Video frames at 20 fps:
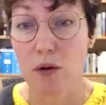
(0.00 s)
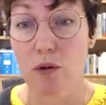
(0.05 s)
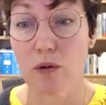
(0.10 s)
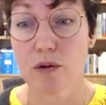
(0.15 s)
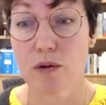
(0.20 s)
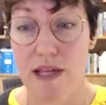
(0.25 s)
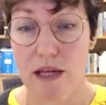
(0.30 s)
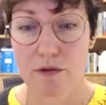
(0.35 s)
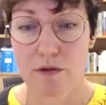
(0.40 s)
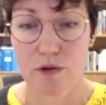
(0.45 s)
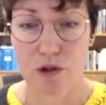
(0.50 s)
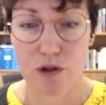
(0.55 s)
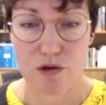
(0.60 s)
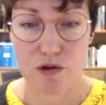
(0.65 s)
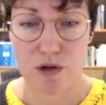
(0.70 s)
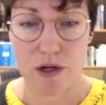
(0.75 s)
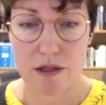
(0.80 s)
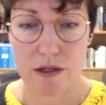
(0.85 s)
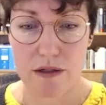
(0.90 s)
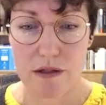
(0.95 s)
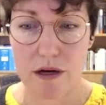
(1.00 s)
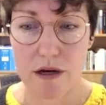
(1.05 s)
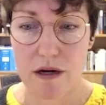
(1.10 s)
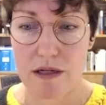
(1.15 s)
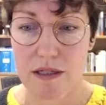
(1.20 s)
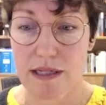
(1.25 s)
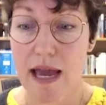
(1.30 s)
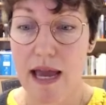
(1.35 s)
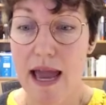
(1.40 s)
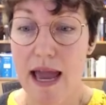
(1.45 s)
holes out of neutron stars.
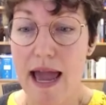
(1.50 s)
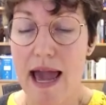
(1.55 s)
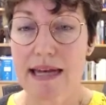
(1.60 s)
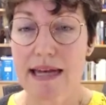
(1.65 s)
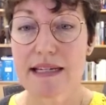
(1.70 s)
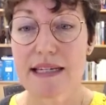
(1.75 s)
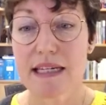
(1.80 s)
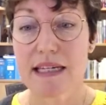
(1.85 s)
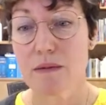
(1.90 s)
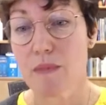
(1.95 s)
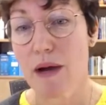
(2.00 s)
And indeed,